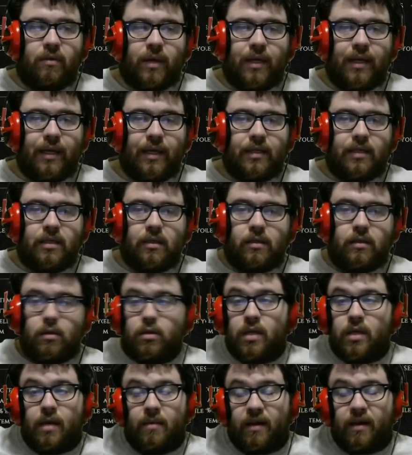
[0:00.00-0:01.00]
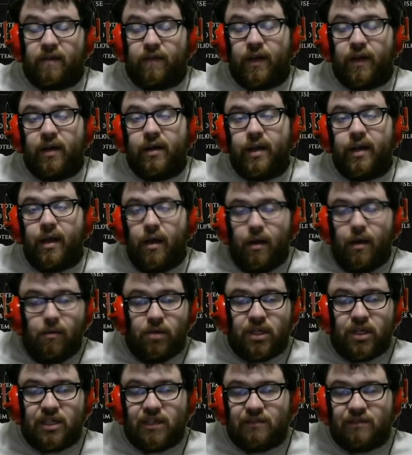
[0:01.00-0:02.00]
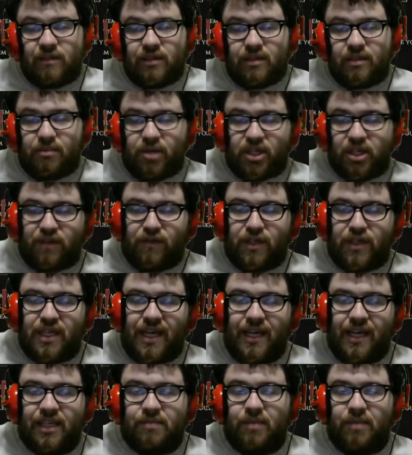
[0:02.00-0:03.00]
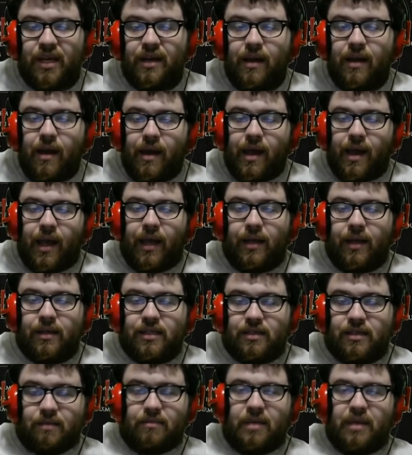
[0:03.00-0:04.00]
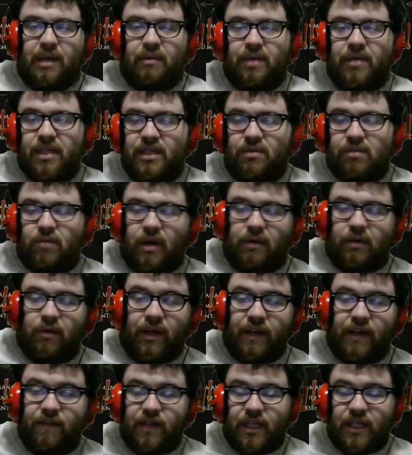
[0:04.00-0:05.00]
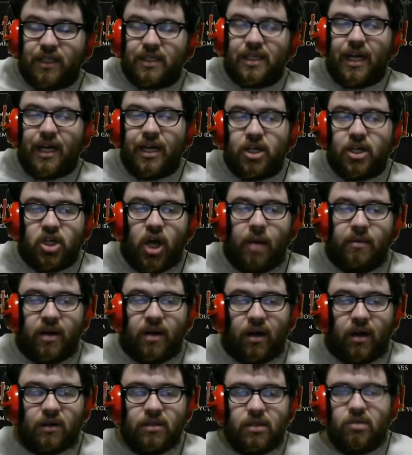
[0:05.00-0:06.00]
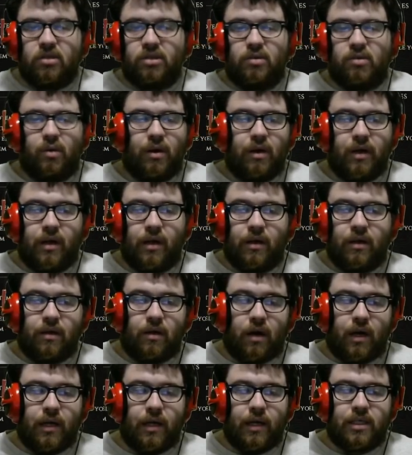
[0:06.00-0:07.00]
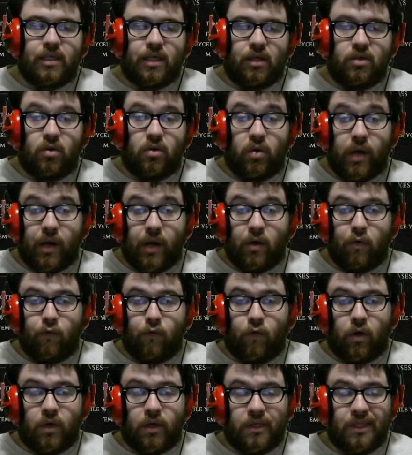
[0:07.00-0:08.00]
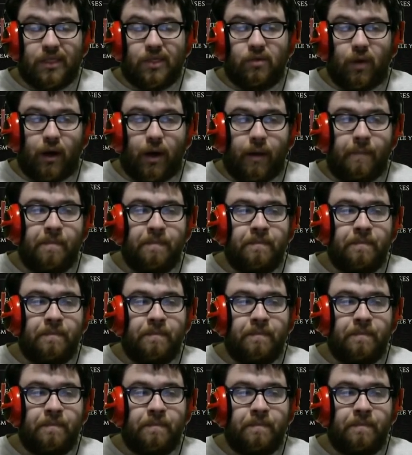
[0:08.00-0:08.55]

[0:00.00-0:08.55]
can get to Totemic Fury, which gives us a bunch of attack speed and is the main reason why we're even inside Shaman. Also as well, it unlocks Tornado for us as well.